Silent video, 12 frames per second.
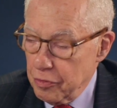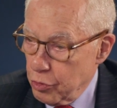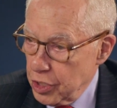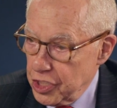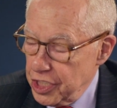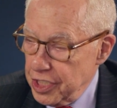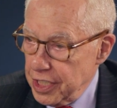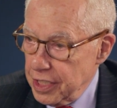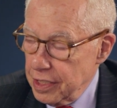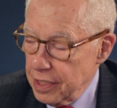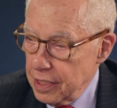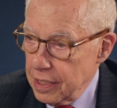of what she
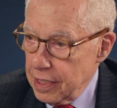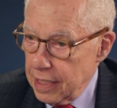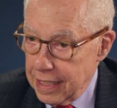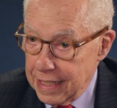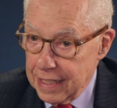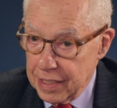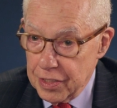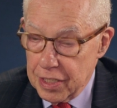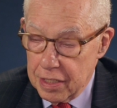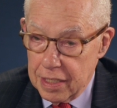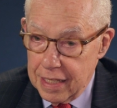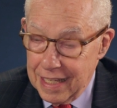did and
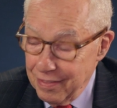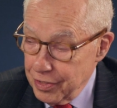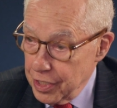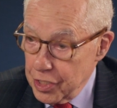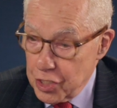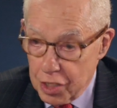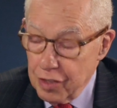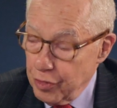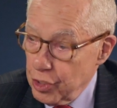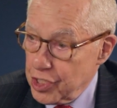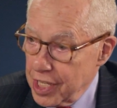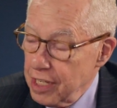evidence of
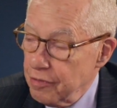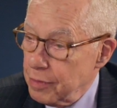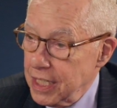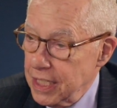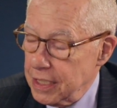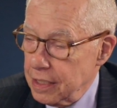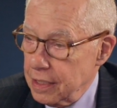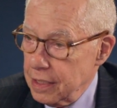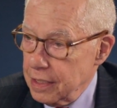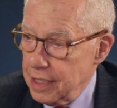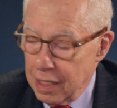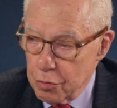her state of mind,
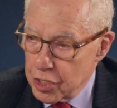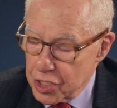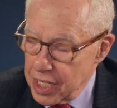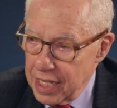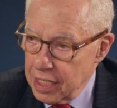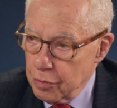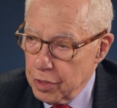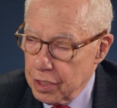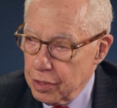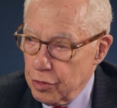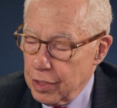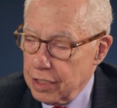notwithstanding what
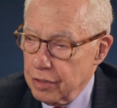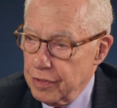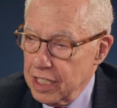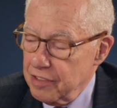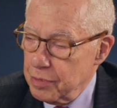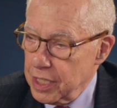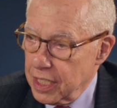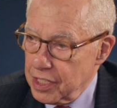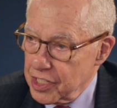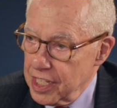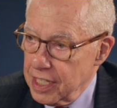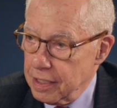the director of the FBI
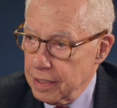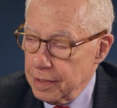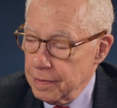said.